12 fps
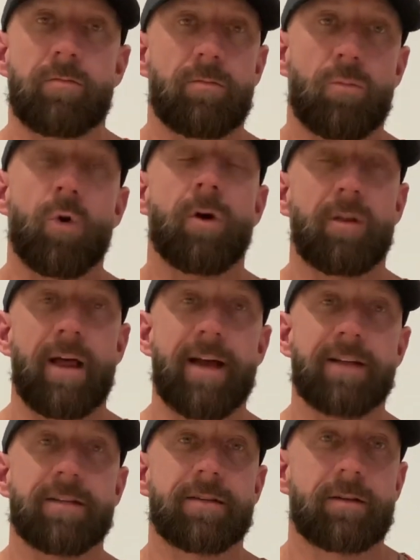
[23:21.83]
or
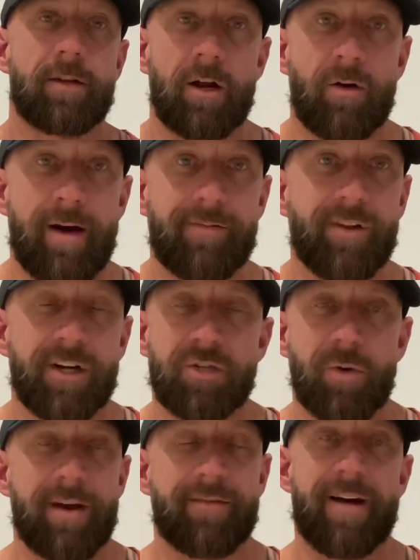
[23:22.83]
less. I
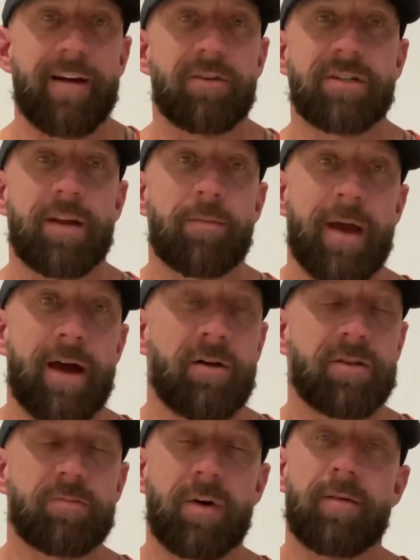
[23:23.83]
fluctuate 5 or 10
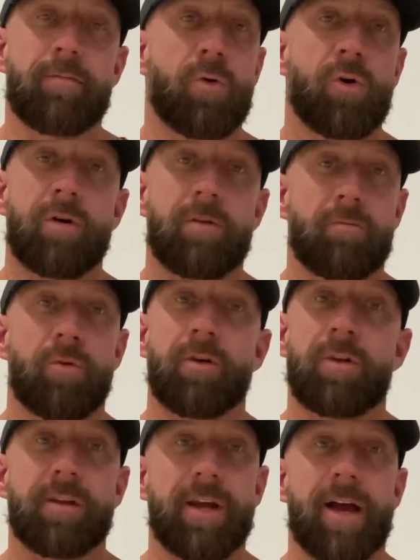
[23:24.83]
pounds, but more of
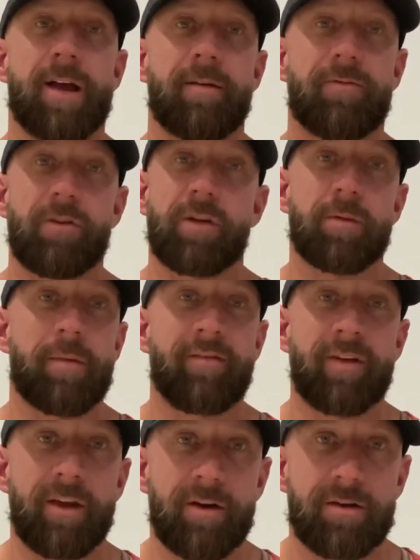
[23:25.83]
the time, if you look at my
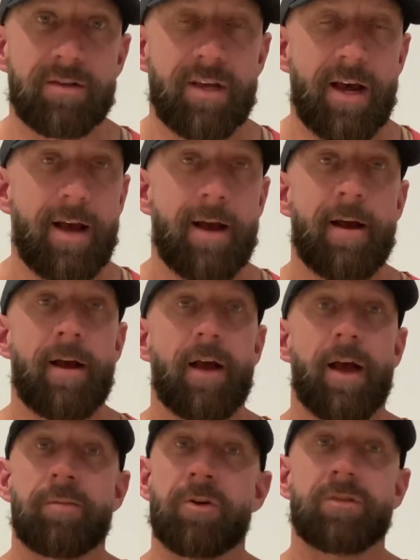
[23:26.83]
videos,
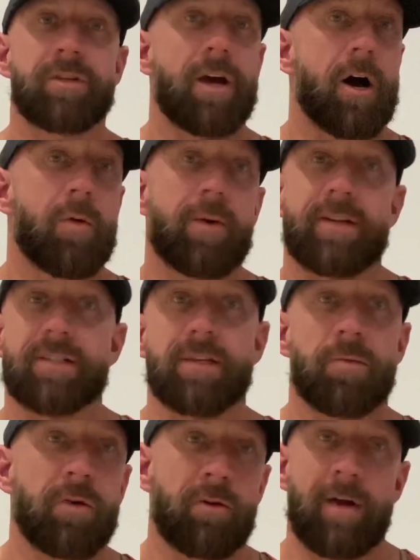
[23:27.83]
I'm usually always
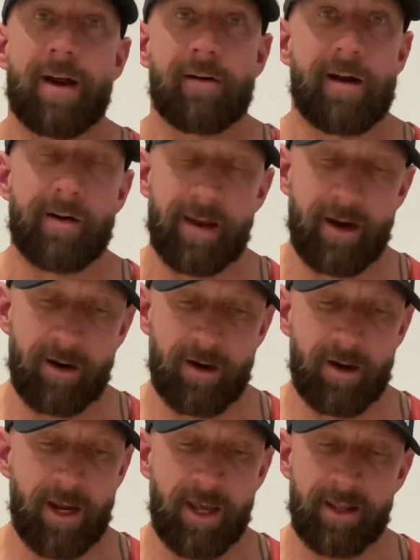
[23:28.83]
somewhere right around
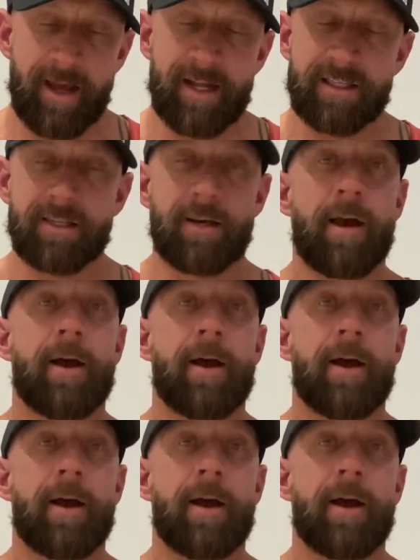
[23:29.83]
here, and that's